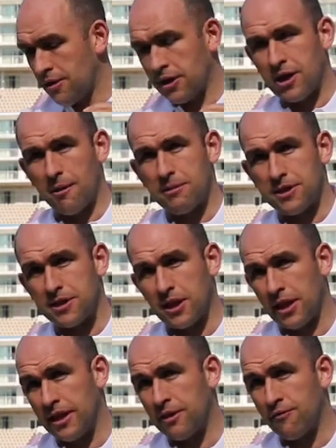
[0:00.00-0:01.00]
compass is going to
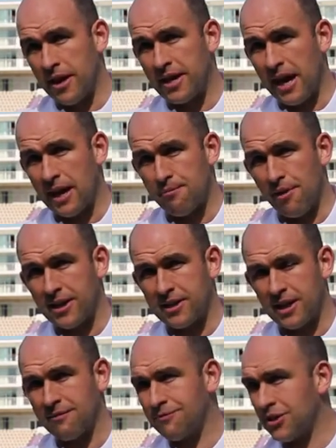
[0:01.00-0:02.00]
need
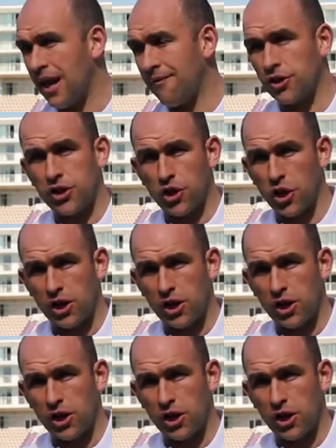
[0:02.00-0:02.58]
recalibrating, so have a good look